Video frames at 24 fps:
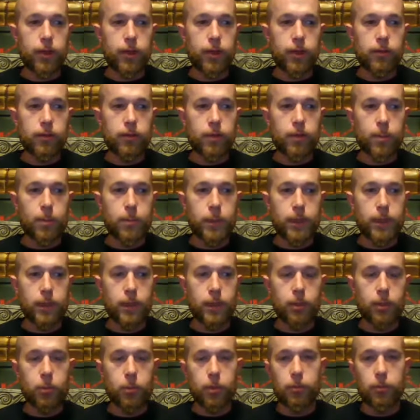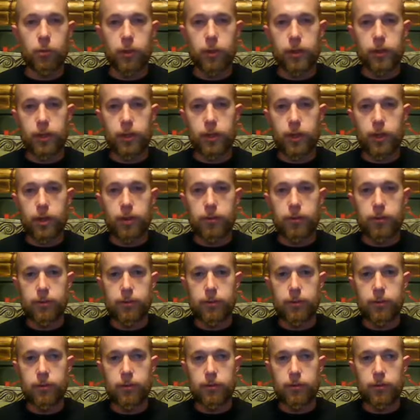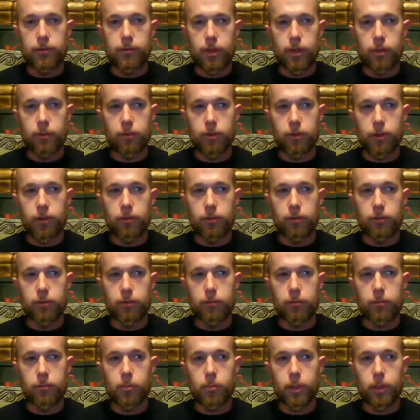that's something that we've really lost touch of,